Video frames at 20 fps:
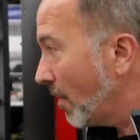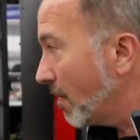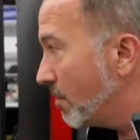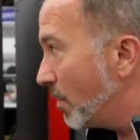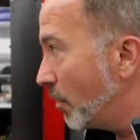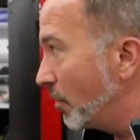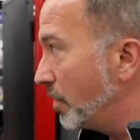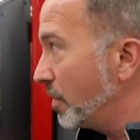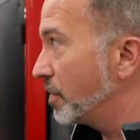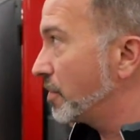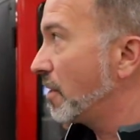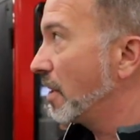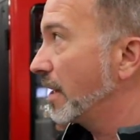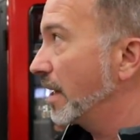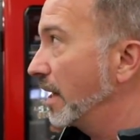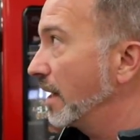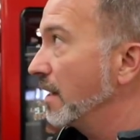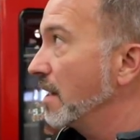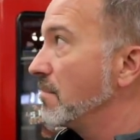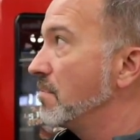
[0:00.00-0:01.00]
But when you start
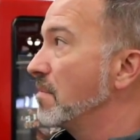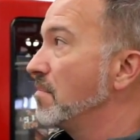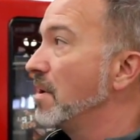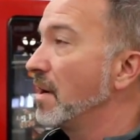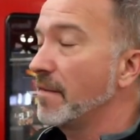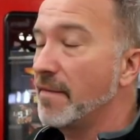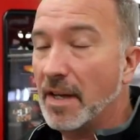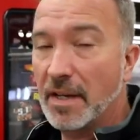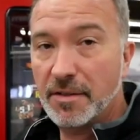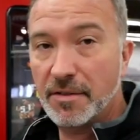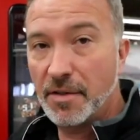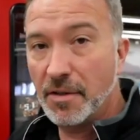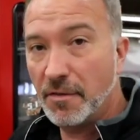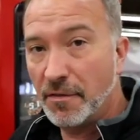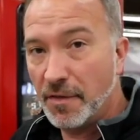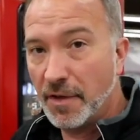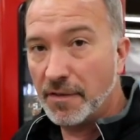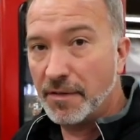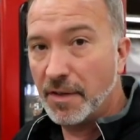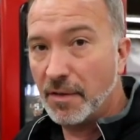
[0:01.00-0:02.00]
getting up above that two
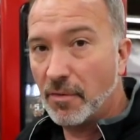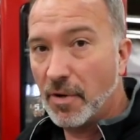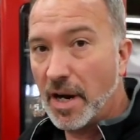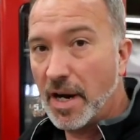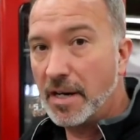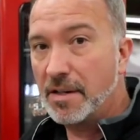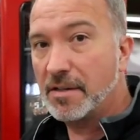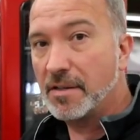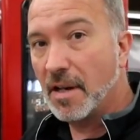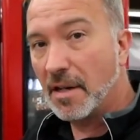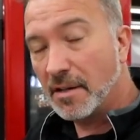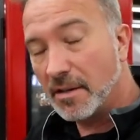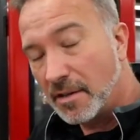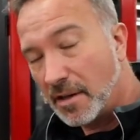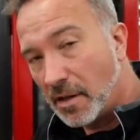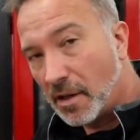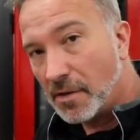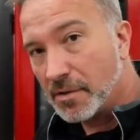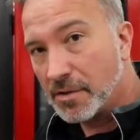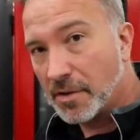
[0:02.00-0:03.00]
fifty range, that
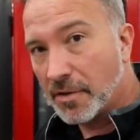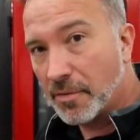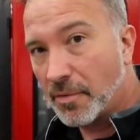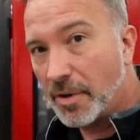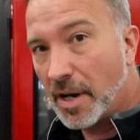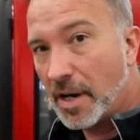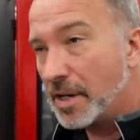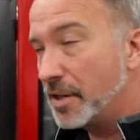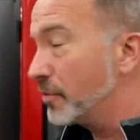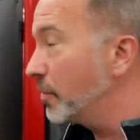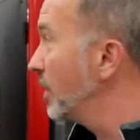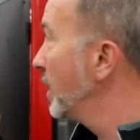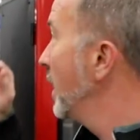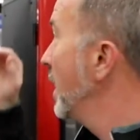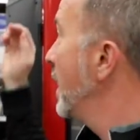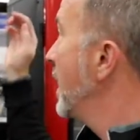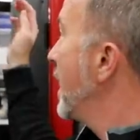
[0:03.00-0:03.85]
close to three hundred,